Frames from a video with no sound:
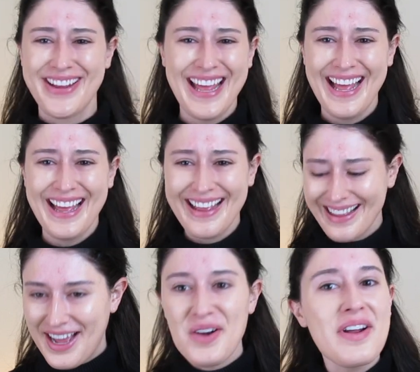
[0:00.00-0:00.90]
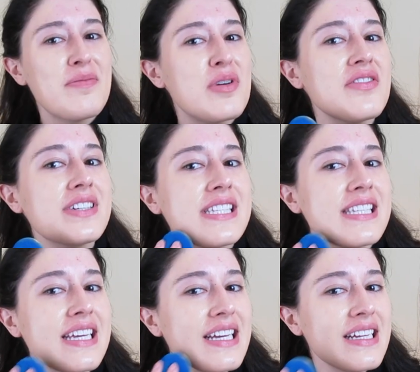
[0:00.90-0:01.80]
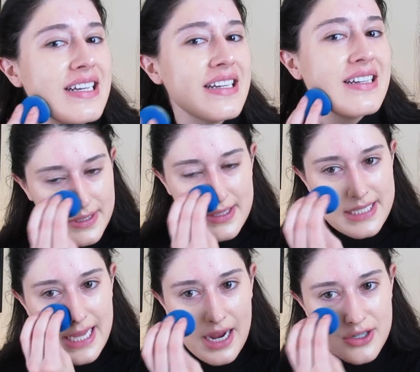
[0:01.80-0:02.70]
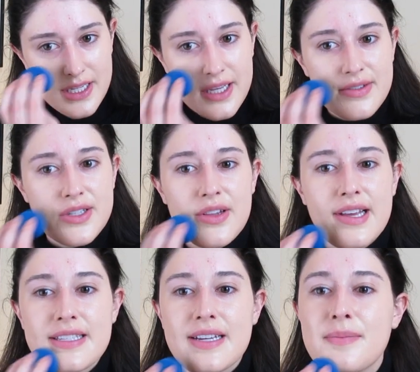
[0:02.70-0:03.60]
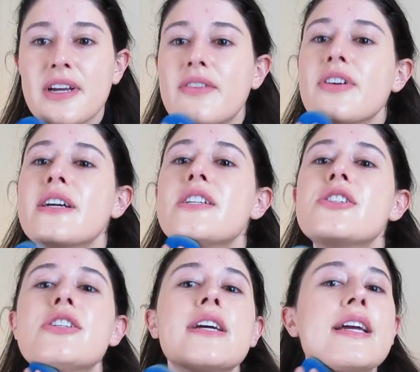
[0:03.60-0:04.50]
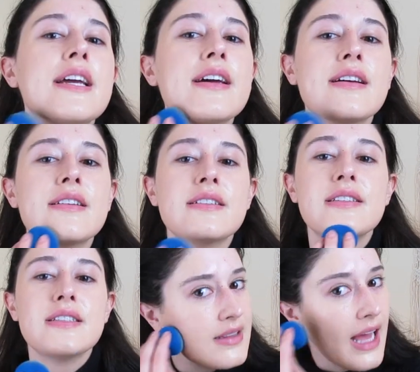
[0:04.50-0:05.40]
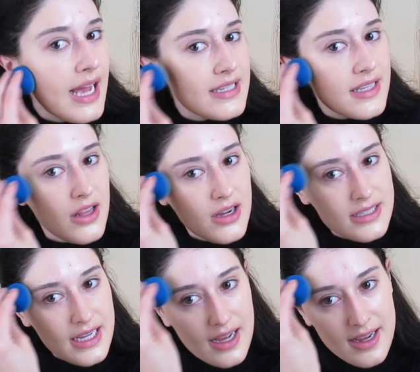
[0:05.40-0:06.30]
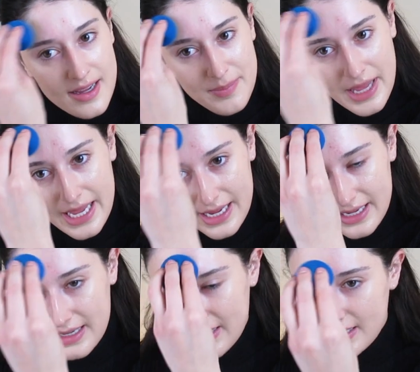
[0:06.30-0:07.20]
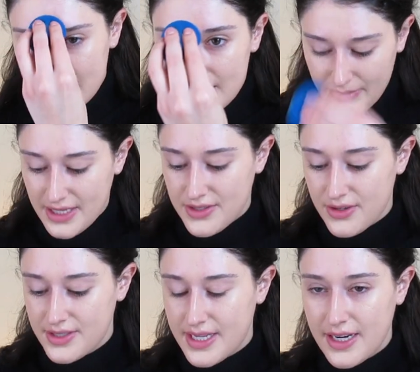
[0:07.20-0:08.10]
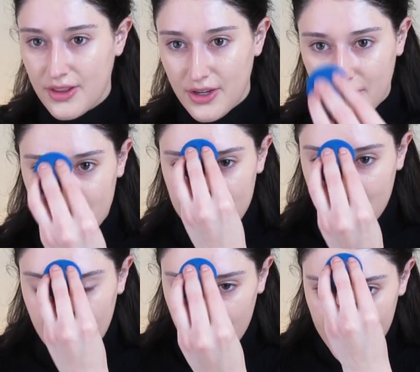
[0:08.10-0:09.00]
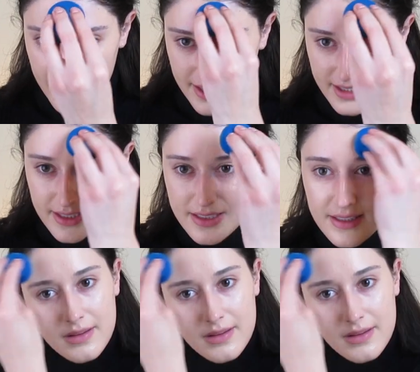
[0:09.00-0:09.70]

okay? I don't have perfect skin. So this actually gives you like some coverage and lasts a long time and makes your skin look good.